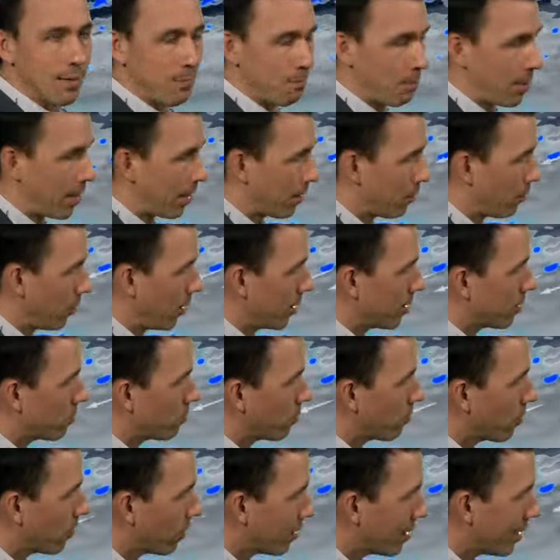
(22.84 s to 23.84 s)
But otherwise
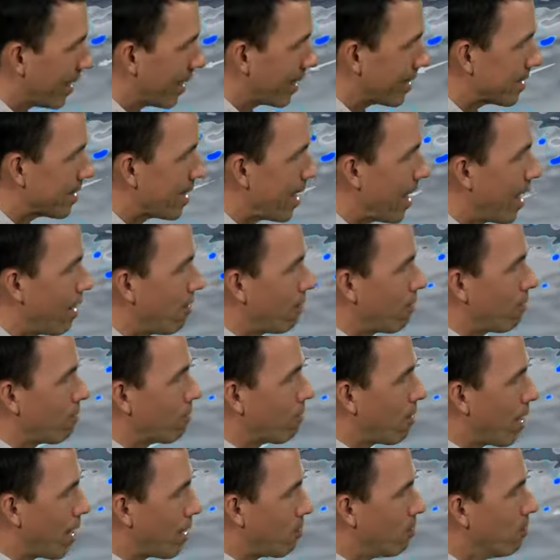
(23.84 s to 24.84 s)
we've got the next area of
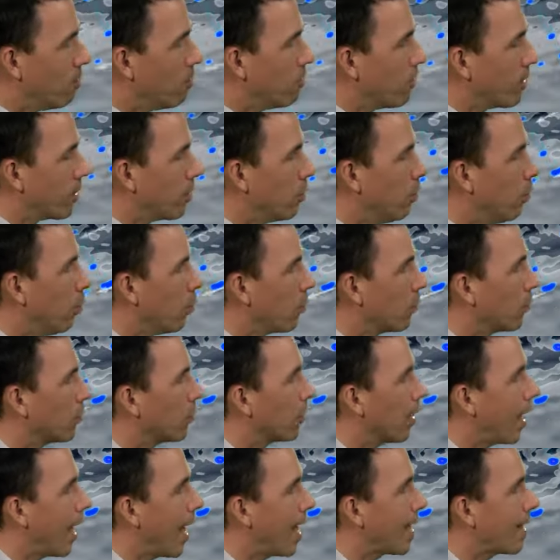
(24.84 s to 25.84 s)
rain moving north,
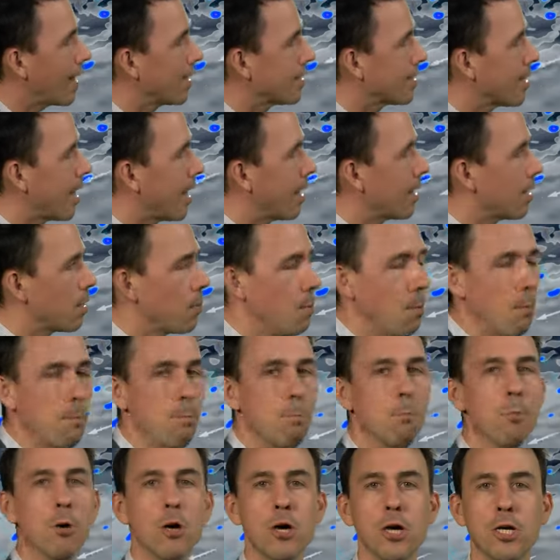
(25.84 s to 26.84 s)
and as that
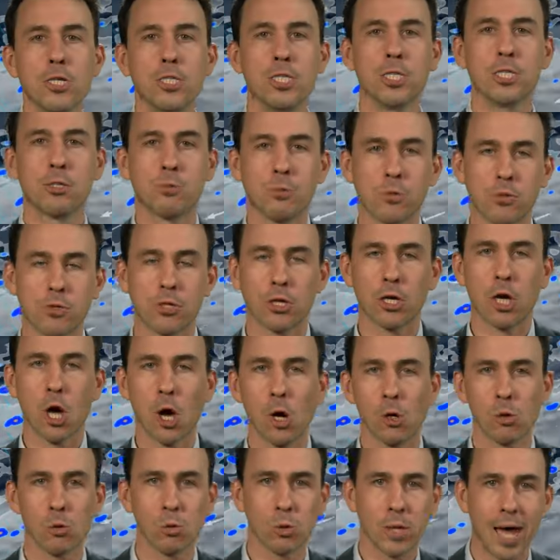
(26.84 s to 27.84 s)
merges with the
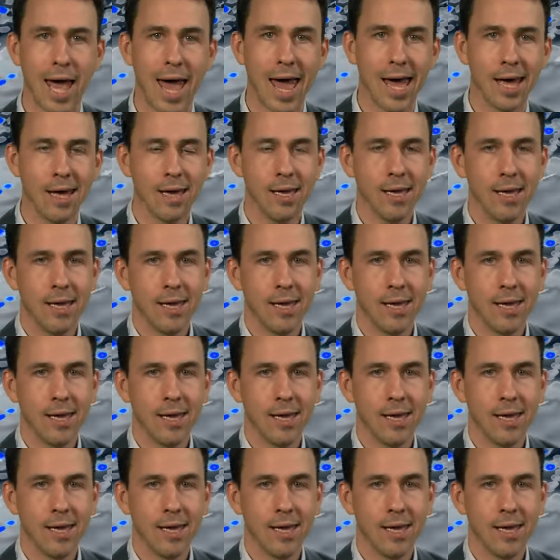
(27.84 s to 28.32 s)
cold air,